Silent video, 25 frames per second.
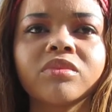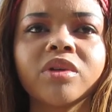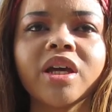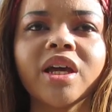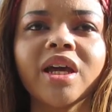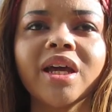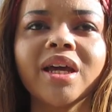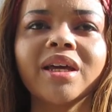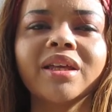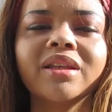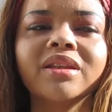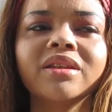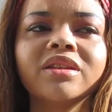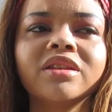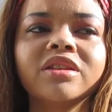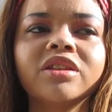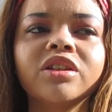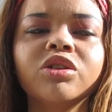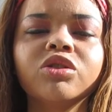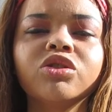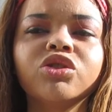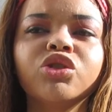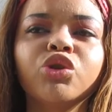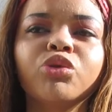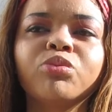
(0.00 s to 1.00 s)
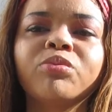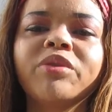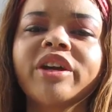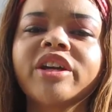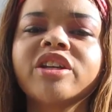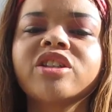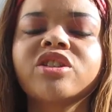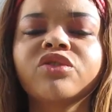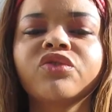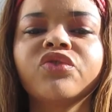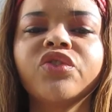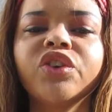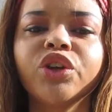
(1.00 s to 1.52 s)
and their, their
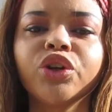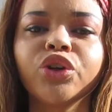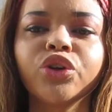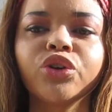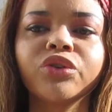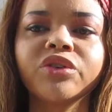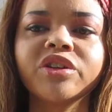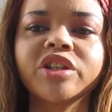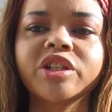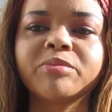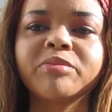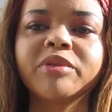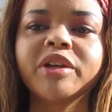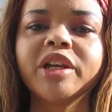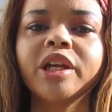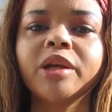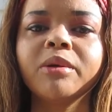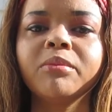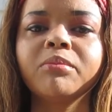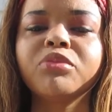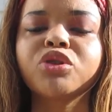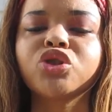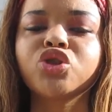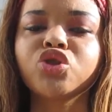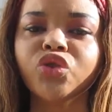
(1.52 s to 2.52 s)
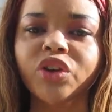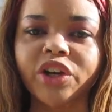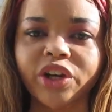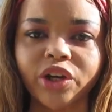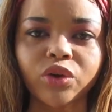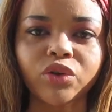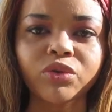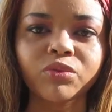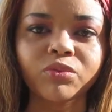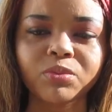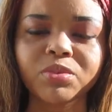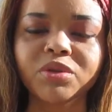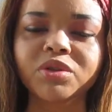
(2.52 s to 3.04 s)
biggest fear is being
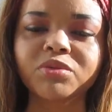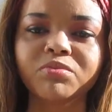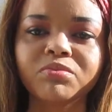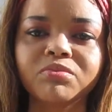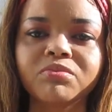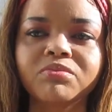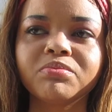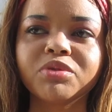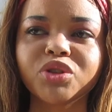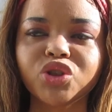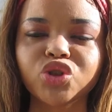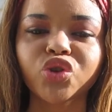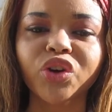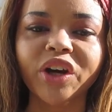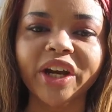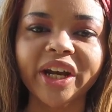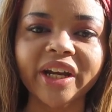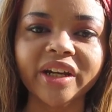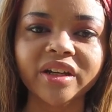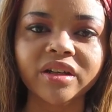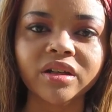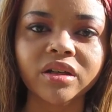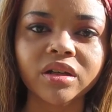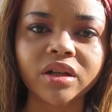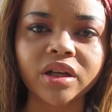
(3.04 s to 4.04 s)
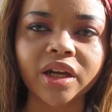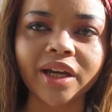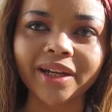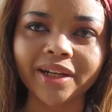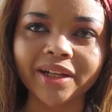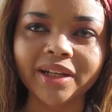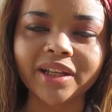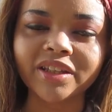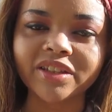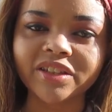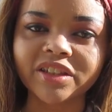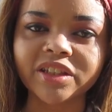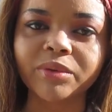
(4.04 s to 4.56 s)
betrayed be- betrayed
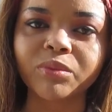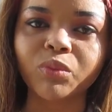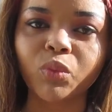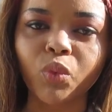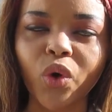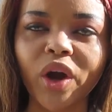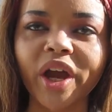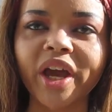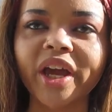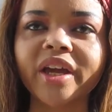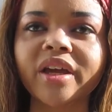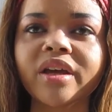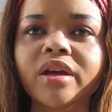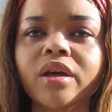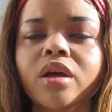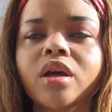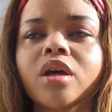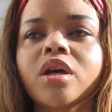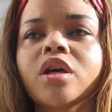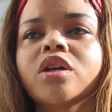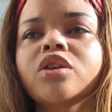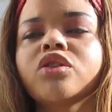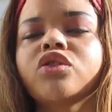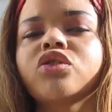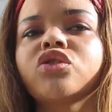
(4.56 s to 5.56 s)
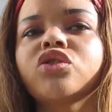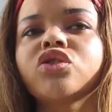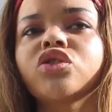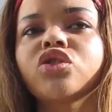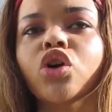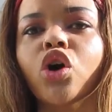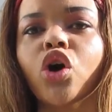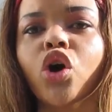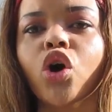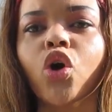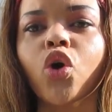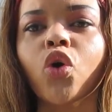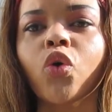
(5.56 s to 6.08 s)
in, in some way
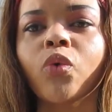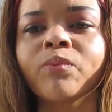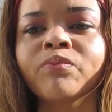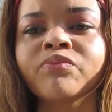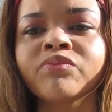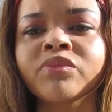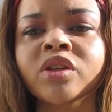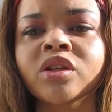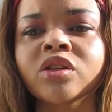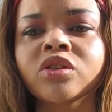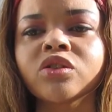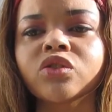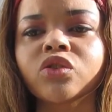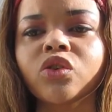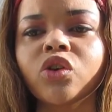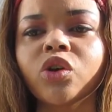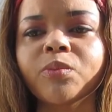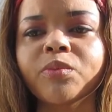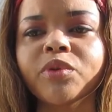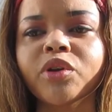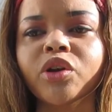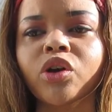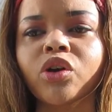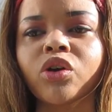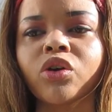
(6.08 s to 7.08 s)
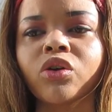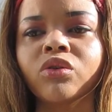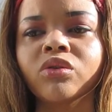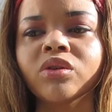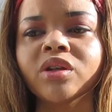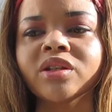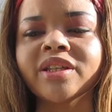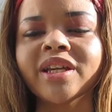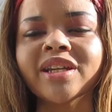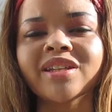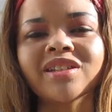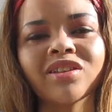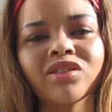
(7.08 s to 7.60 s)
so Scorpio,
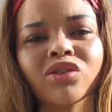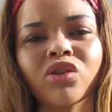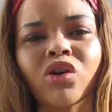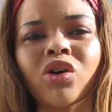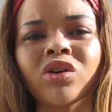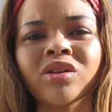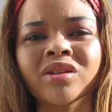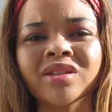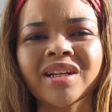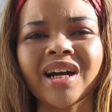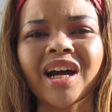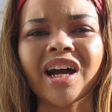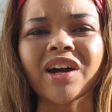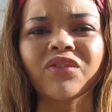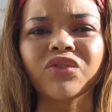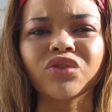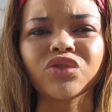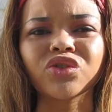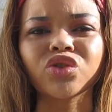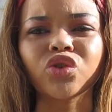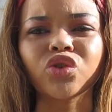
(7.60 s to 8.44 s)
it takes a long time for